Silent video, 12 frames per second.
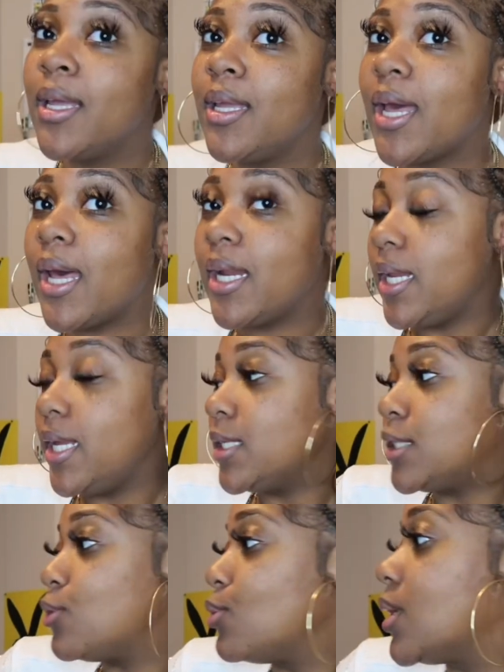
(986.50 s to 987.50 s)
y'all didn't
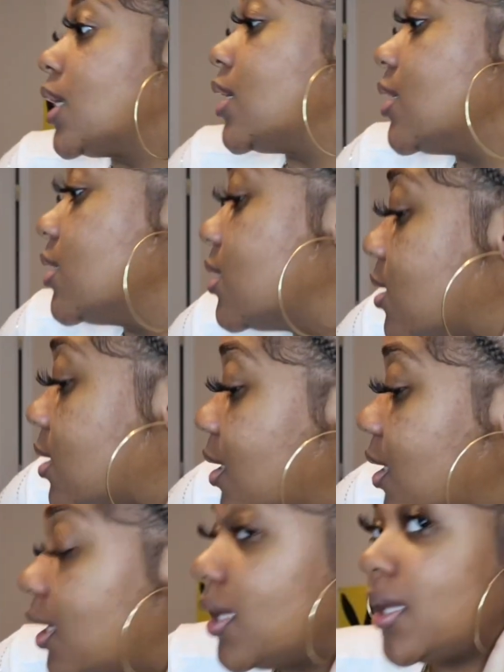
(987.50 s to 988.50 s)
need to, because
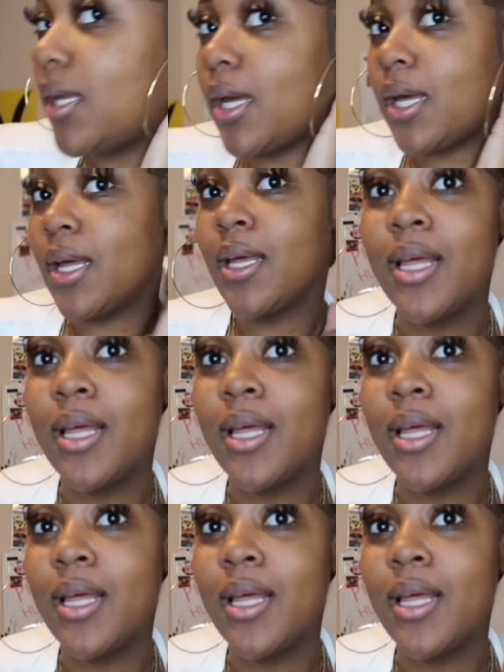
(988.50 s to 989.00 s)
y'all